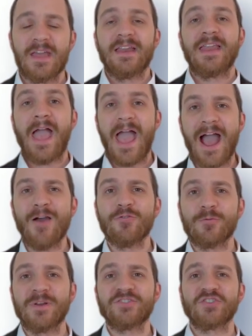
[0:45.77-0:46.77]
Now,
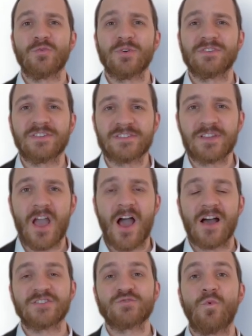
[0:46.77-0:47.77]
our Mishnah will
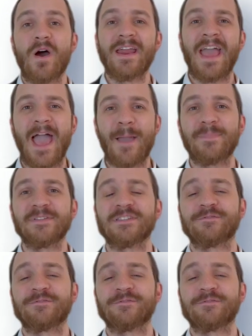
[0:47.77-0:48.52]
discuss what happens